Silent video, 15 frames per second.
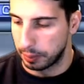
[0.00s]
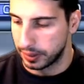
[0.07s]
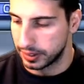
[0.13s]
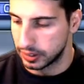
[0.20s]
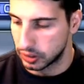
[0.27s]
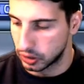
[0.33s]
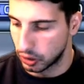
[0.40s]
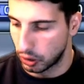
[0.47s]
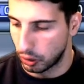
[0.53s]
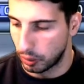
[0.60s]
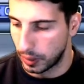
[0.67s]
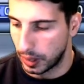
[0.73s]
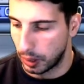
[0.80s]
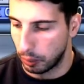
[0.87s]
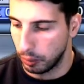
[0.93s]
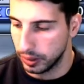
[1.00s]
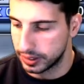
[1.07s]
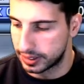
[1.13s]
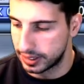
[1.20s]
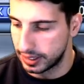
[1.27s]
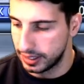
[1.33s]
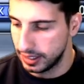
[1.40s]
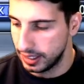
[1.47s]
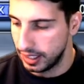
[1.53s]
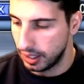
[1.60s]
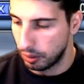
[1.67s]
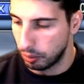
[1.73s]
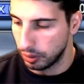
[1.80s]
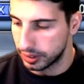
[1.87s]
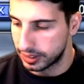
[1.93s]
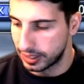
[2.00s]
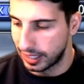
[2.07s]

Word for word: So uh, we'll see. We'll see.